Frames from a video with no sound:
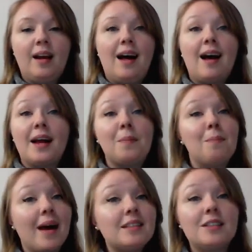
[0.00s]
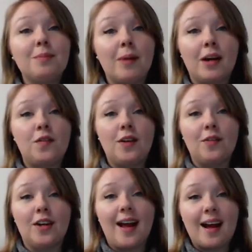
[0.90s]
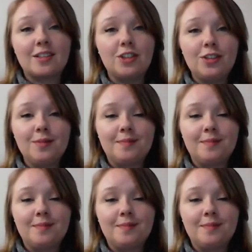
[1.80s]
I met my favorite actor.